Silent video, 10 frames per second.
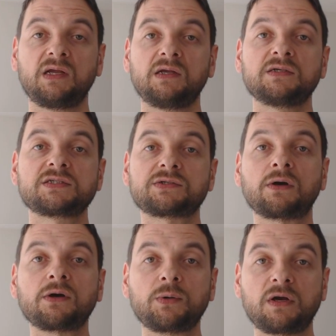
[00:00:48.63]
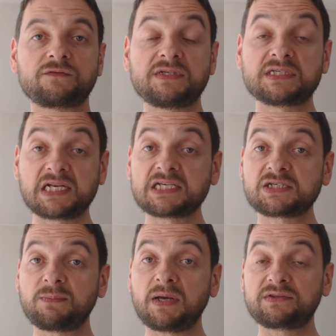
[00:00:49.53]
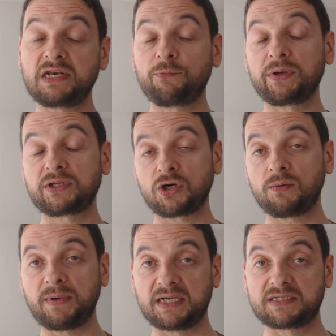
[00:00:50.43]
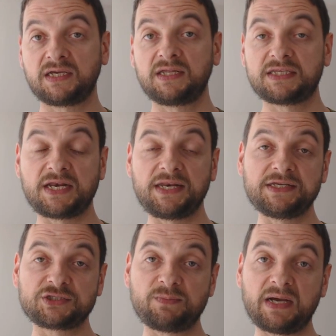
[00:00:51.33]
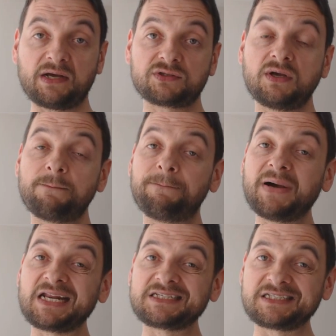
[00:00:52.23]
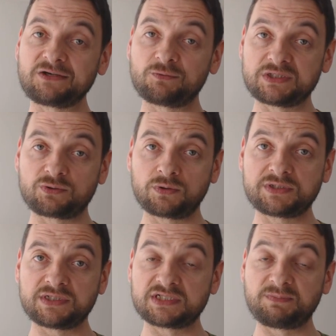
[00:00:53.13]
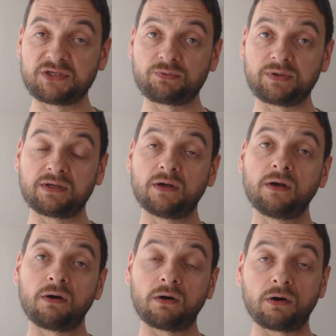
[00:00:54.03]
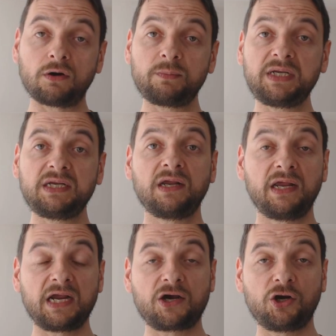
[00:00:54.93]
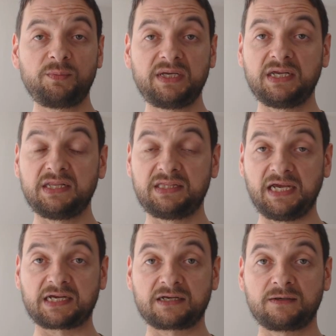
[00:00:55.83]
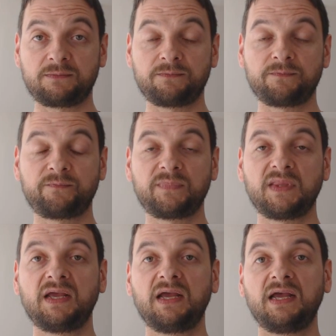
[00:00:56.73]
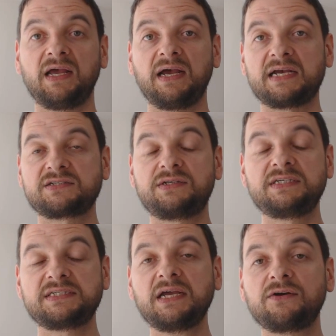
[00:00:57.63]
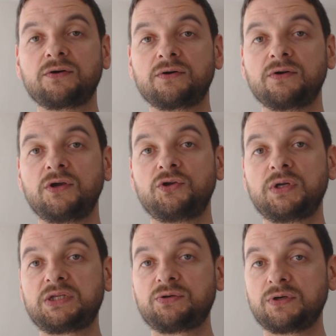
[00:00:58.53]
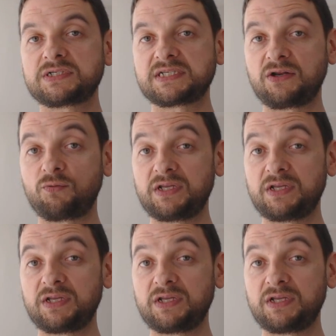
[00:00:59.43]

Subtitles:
StarCraft is less about dealing with combat than it is about balancing resources between army, economy, and tech. As a designer, you need to understand what